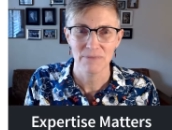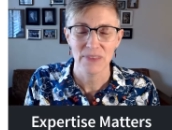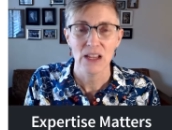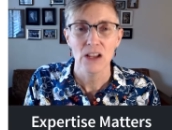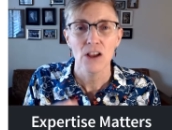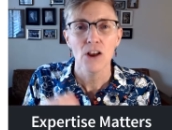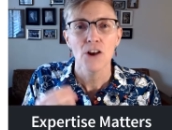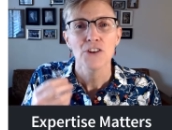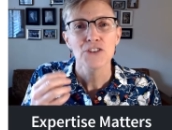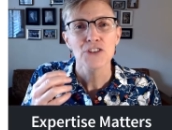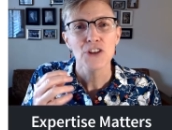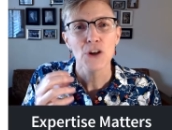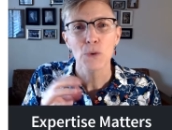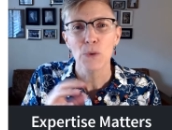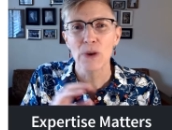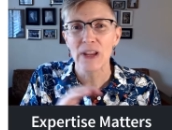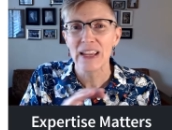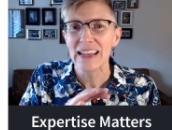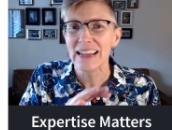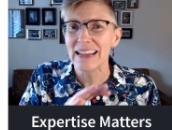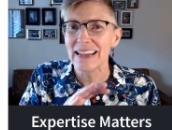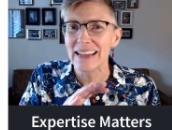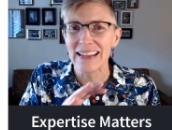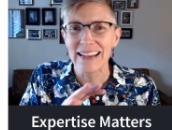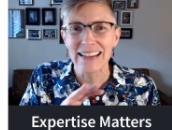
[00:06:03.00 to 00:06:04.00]
So
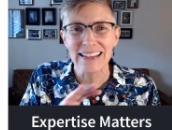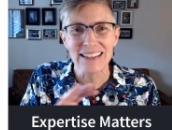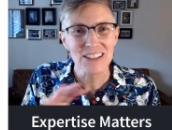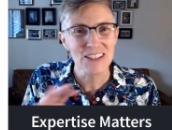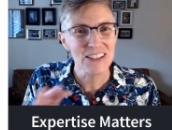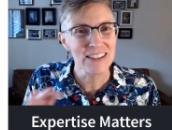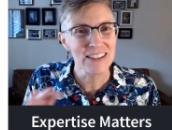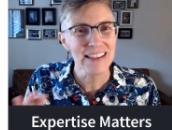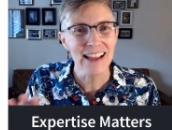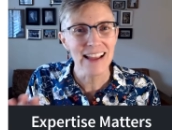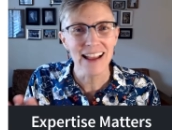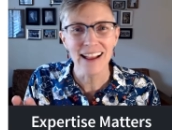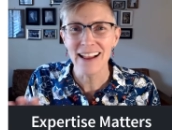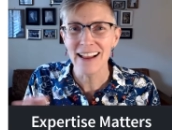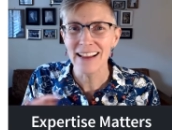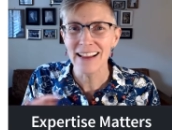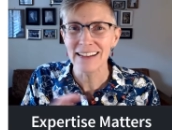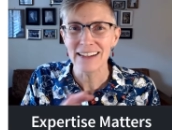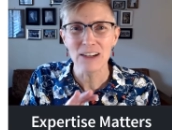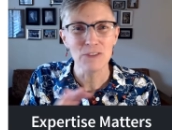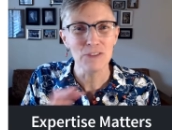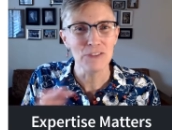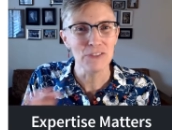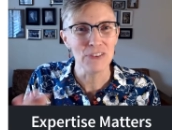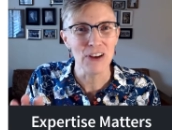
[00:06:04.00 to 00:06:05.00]
it's not a
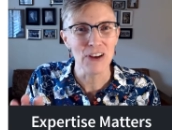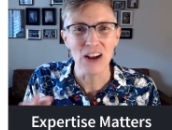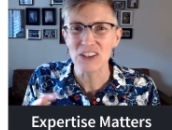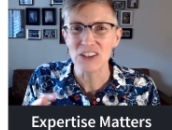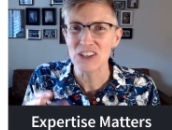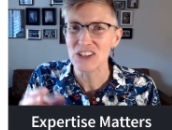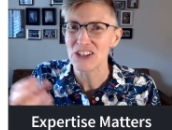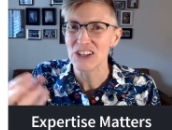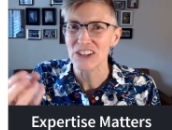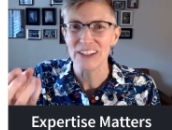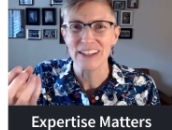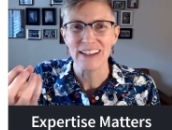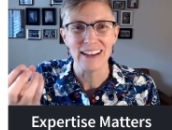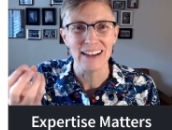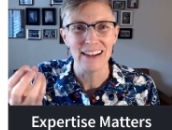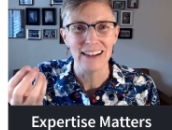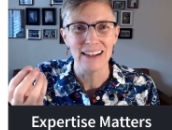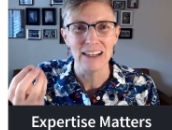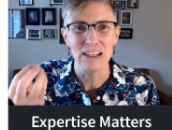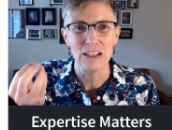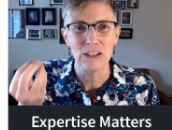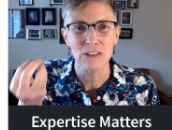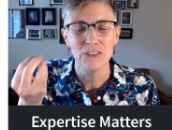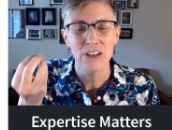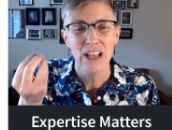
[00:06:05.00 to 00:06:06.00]
function
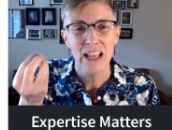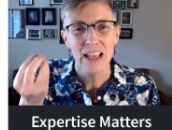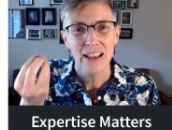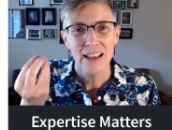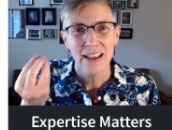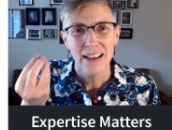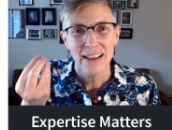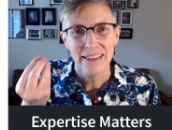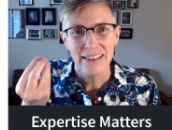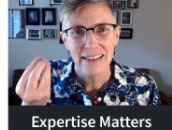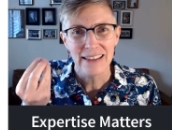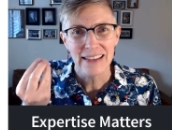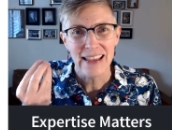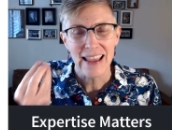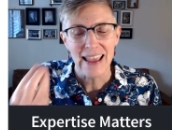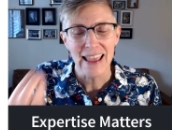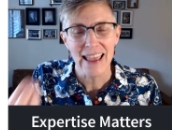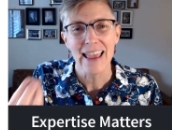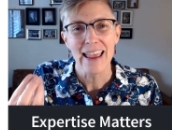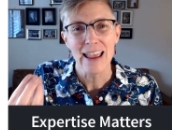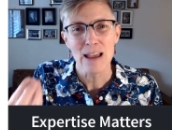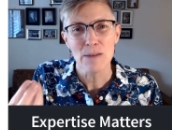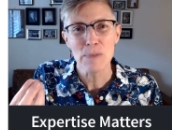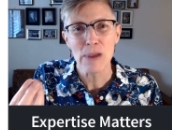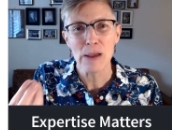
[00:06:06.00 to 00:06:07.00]
of the
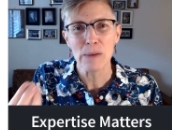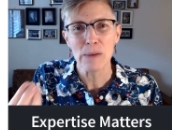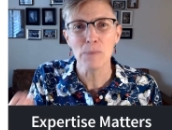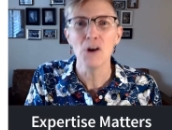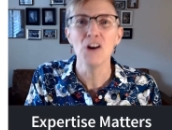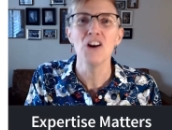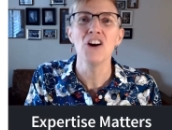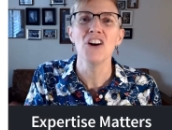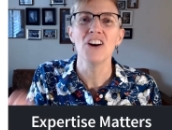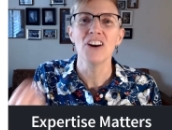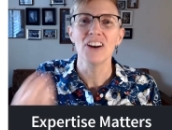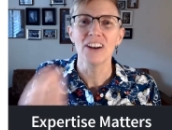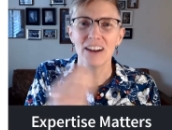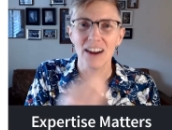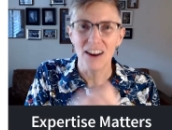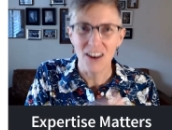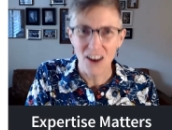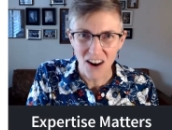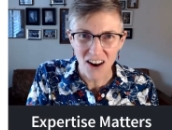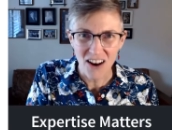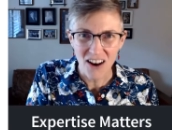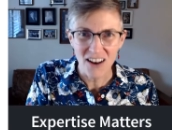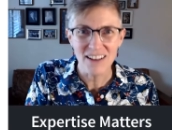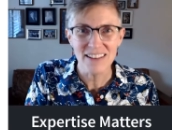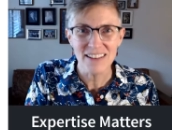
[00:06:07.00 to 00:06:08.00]
MMR
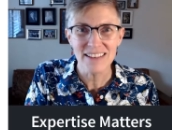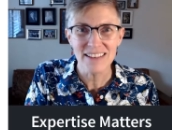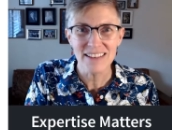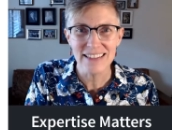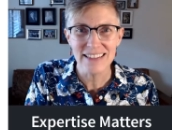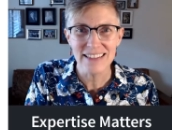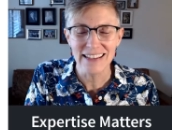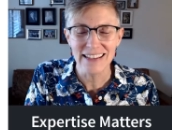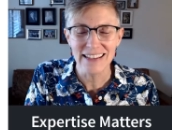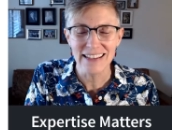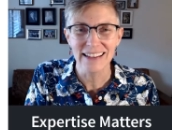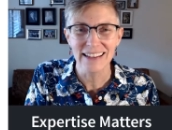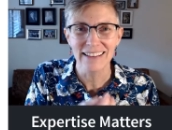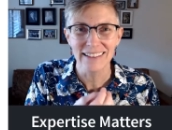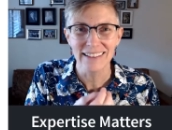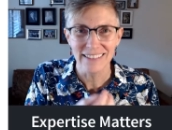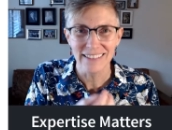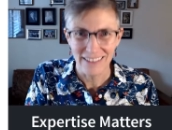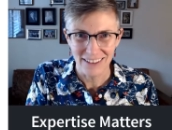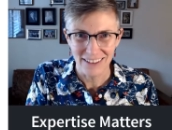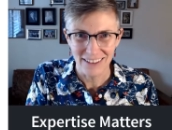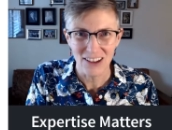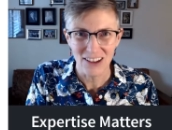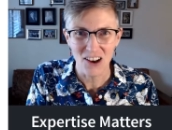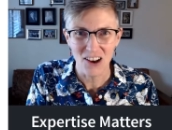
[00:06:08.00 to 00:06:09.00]
causing
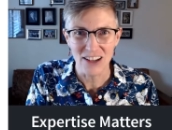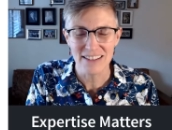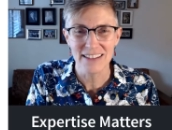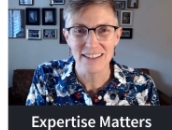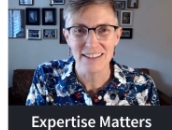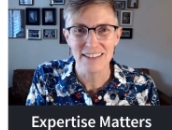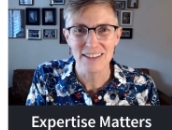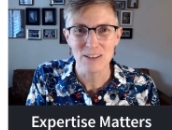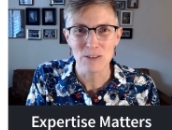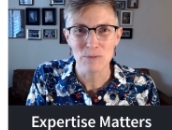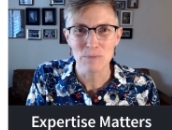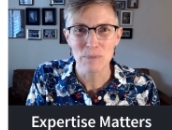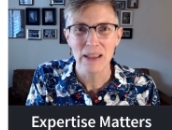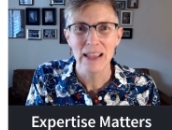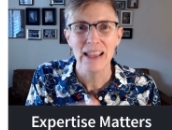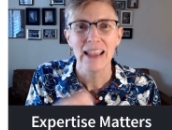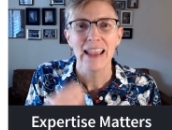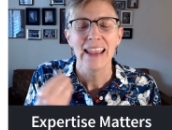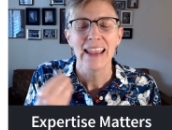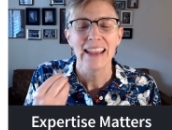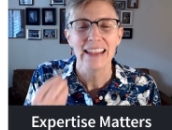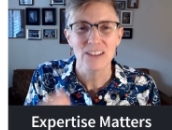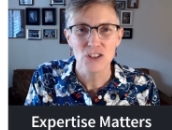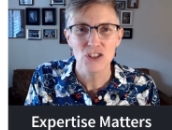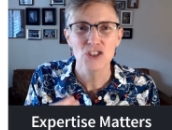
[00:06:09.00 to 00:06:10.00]
autism,
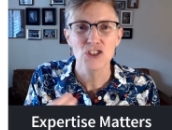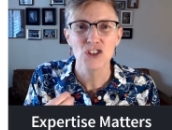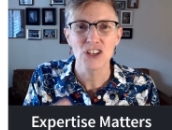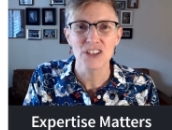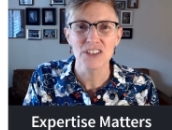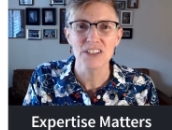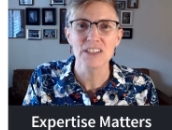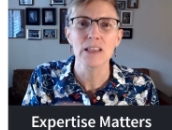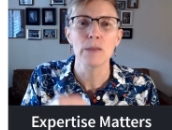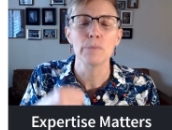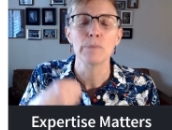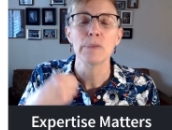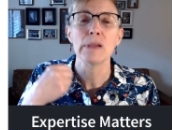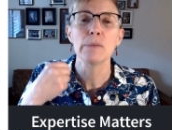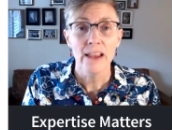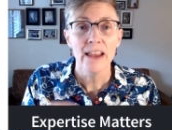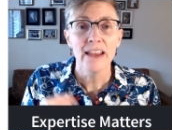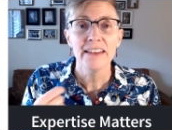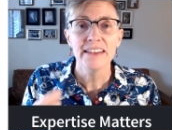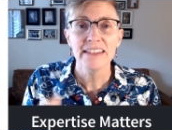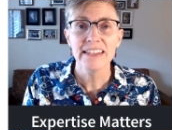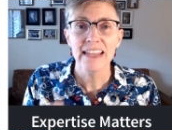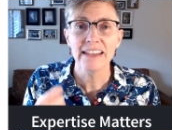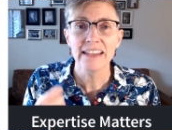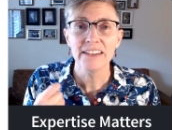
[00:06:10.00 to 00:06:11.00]
it's just that people
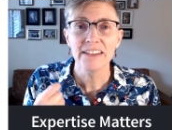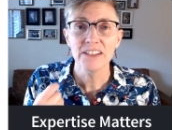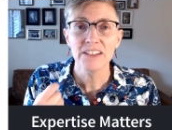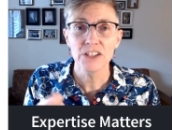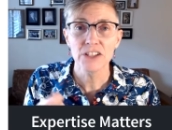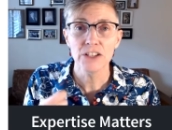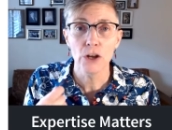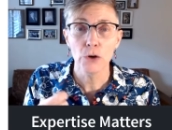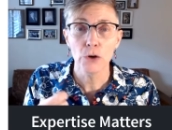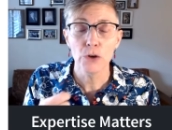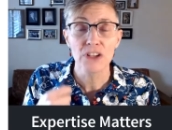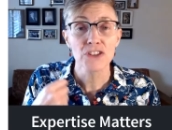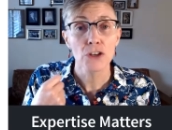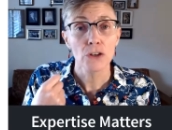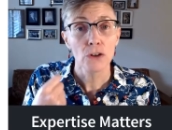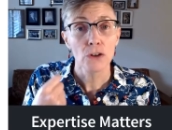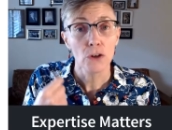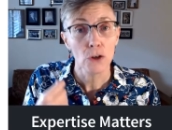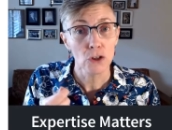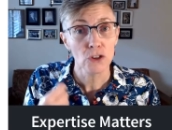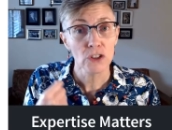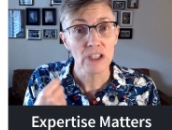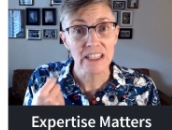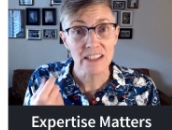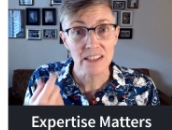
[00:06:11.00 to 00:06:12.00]
tend to notice
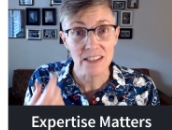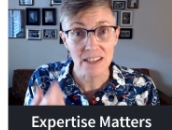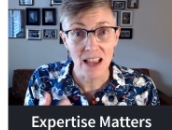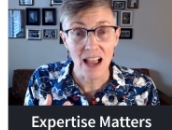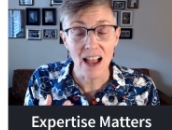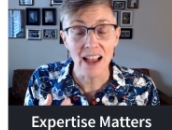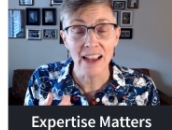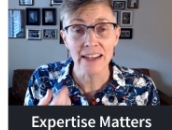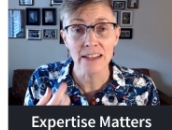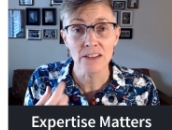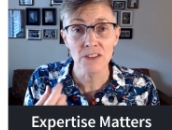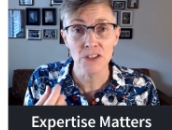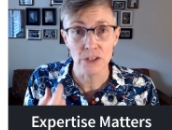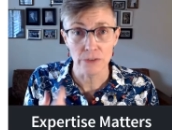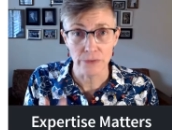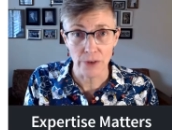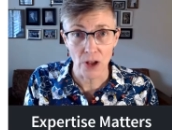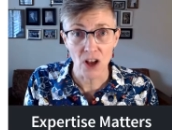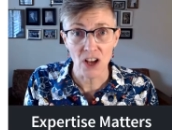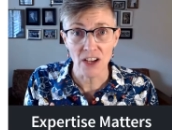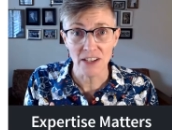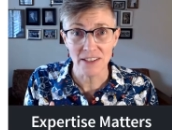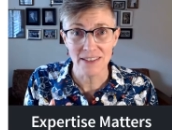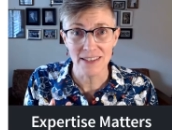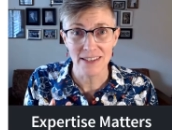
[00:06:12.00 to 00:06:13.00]
early signs of
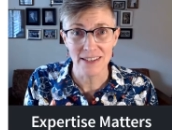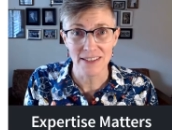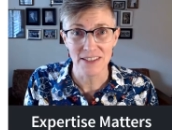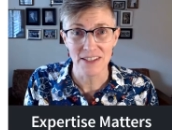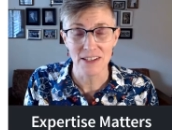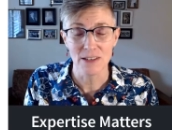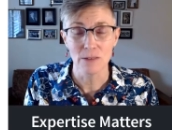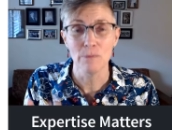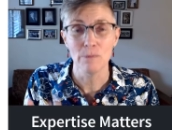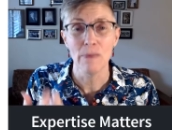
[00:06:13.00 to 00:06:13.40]
autism